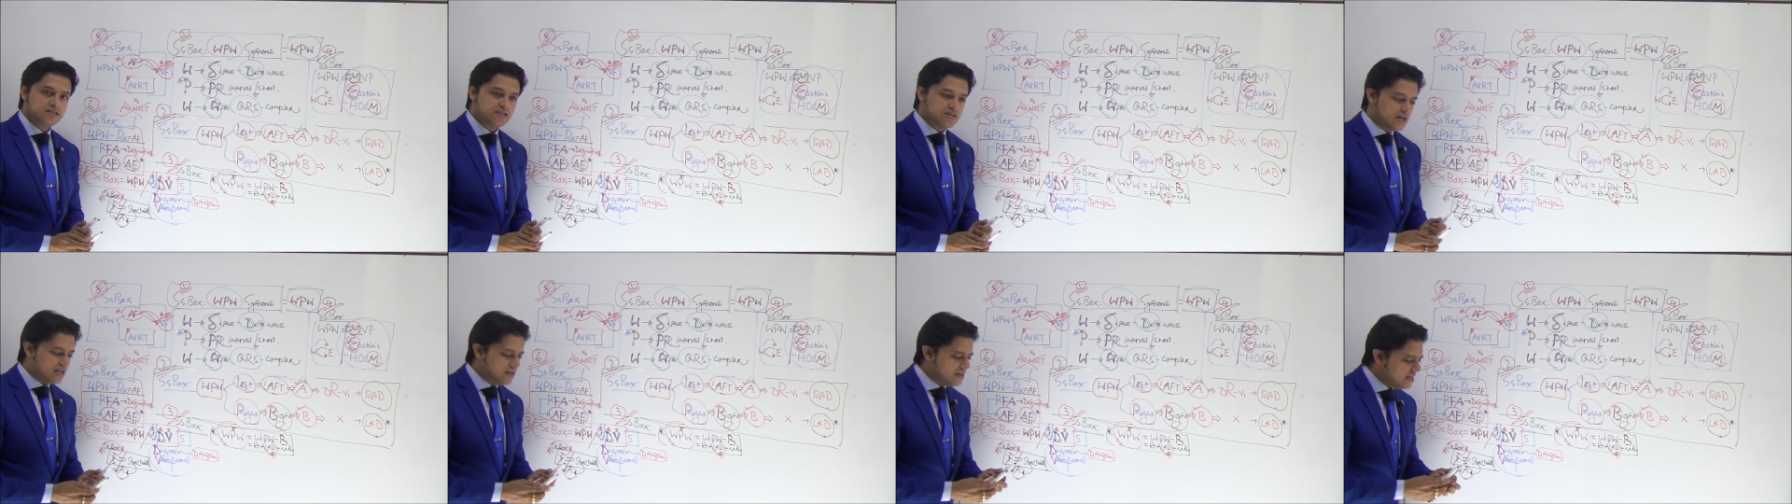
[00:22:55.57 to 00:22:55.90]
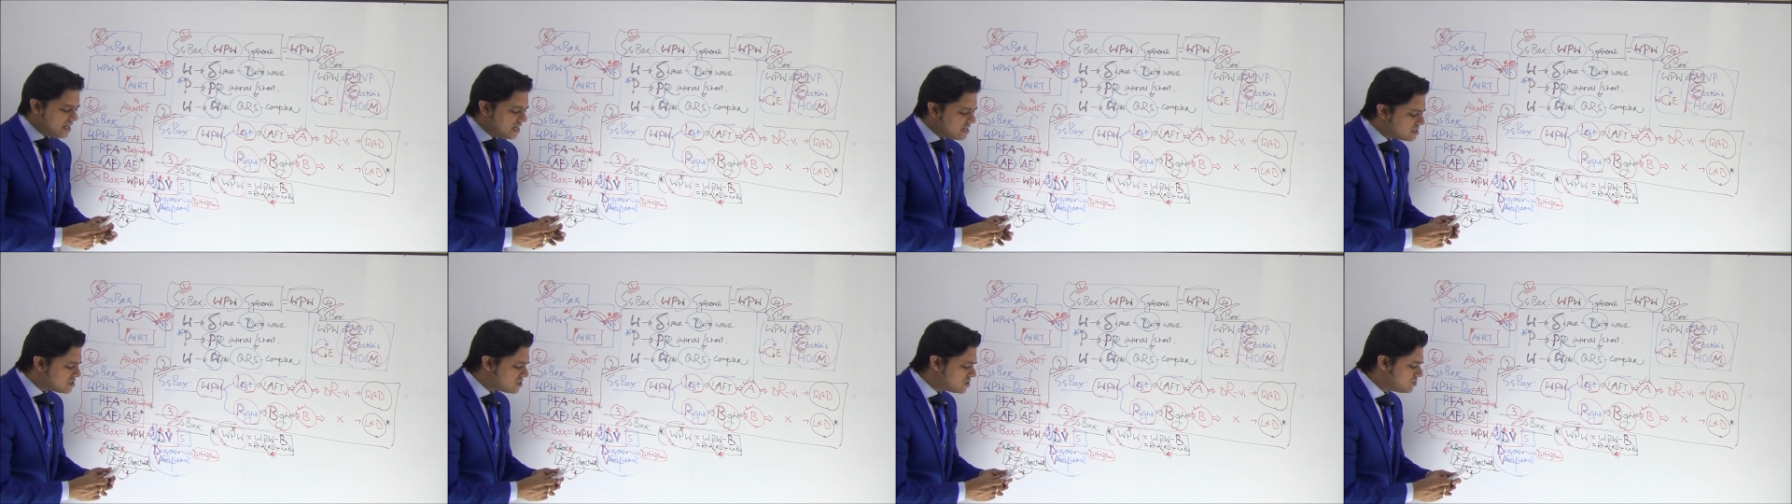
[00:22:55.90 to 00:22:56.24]
And
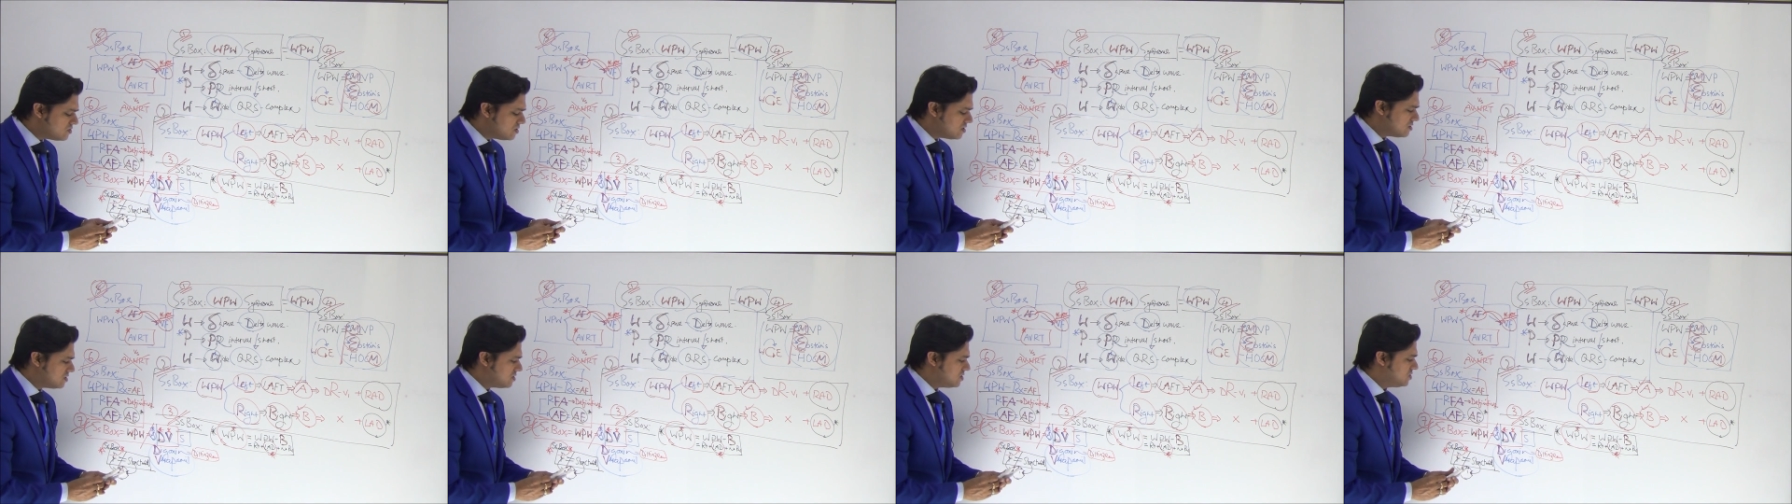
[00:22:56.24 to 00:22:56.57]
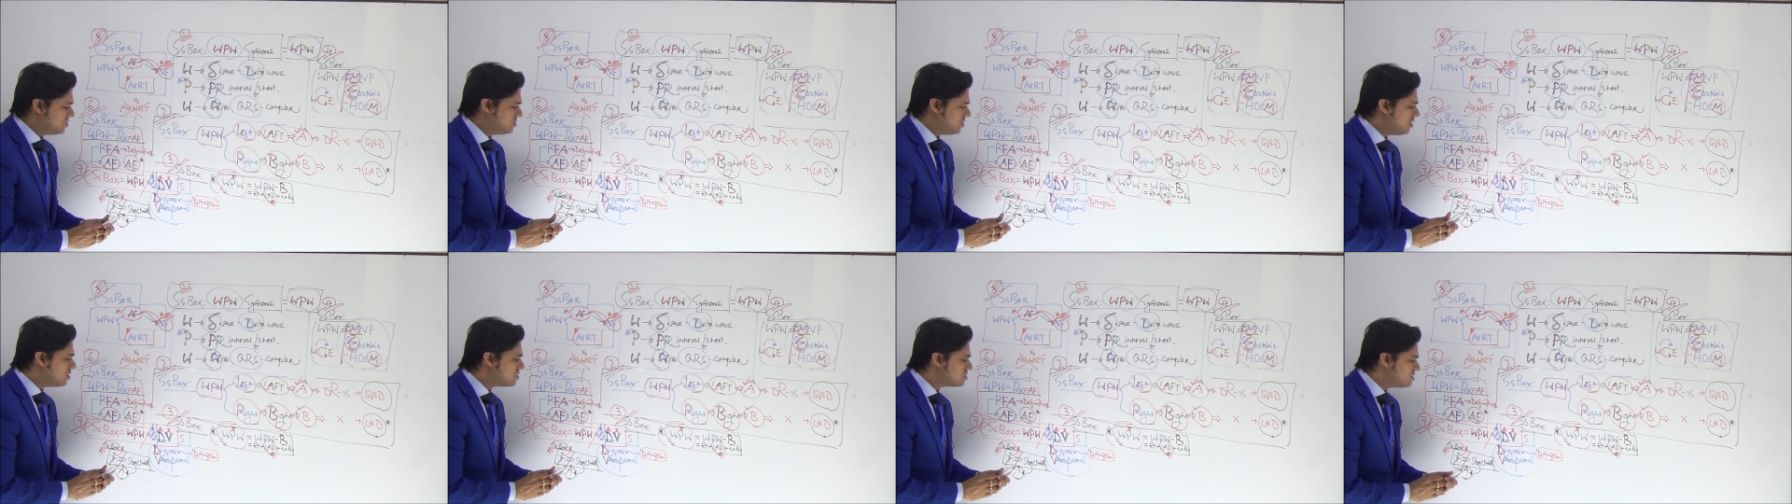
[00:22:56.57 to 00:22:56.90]
next to the
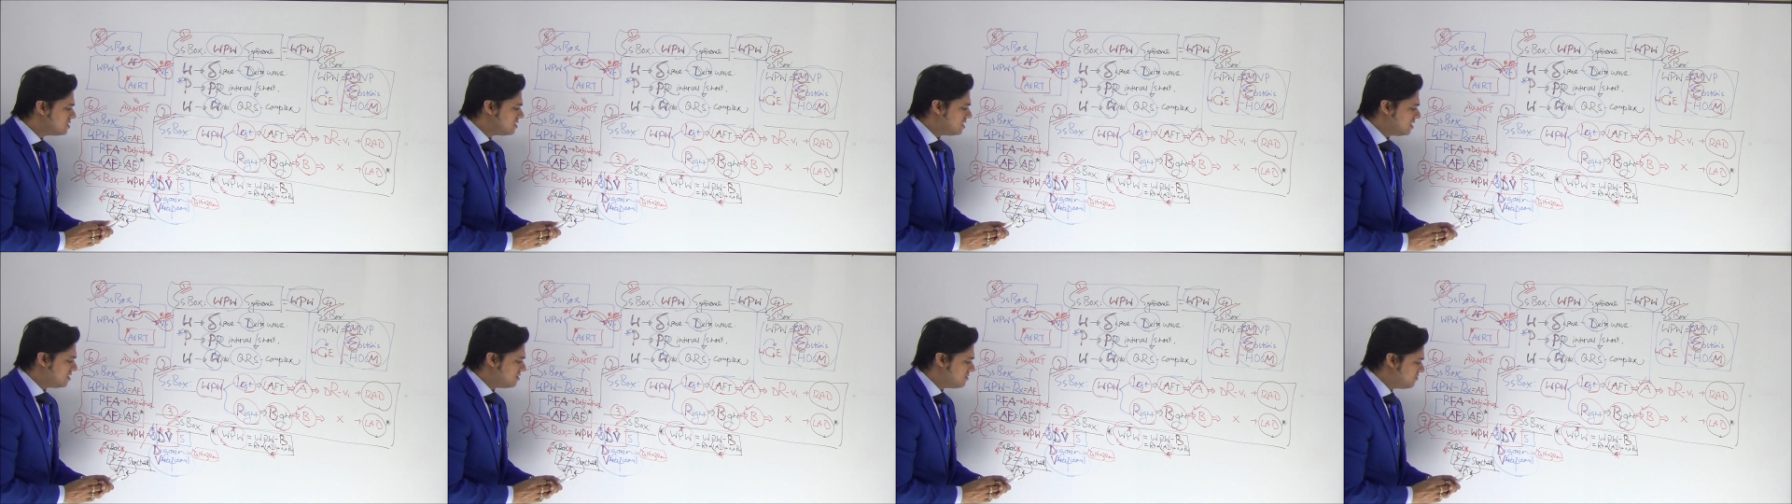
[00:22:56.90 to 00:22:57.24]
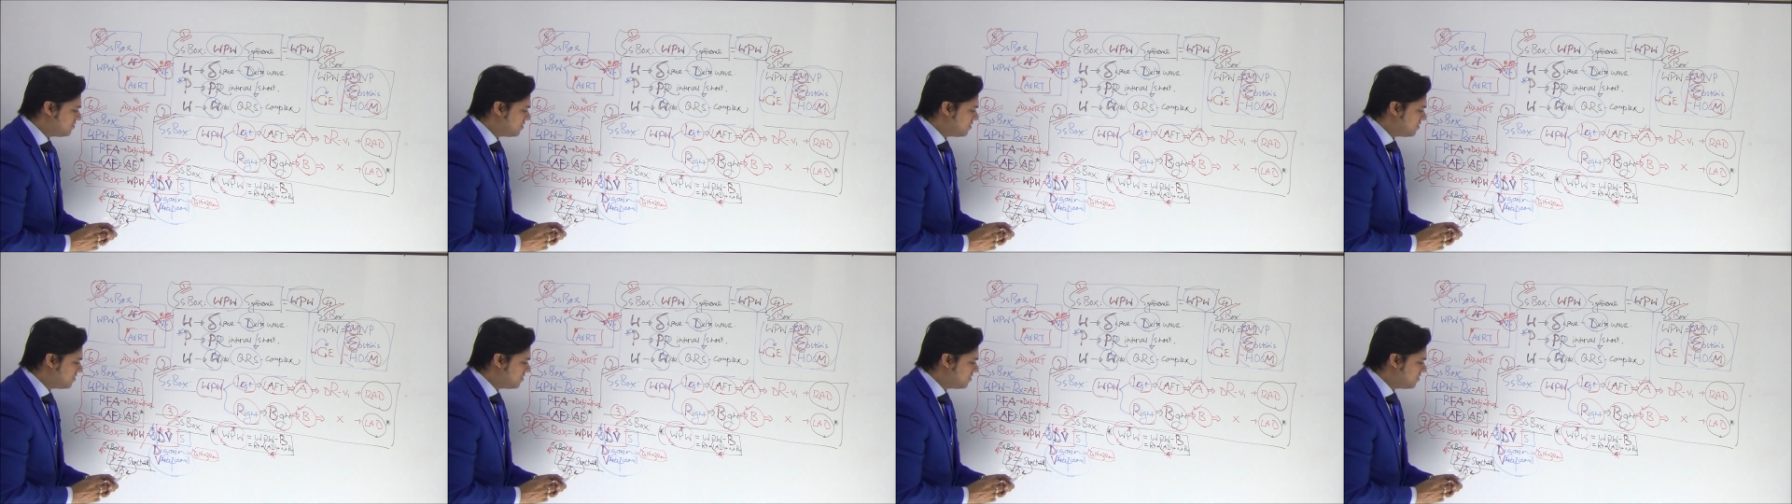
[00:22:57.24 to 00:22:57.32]
digoxin and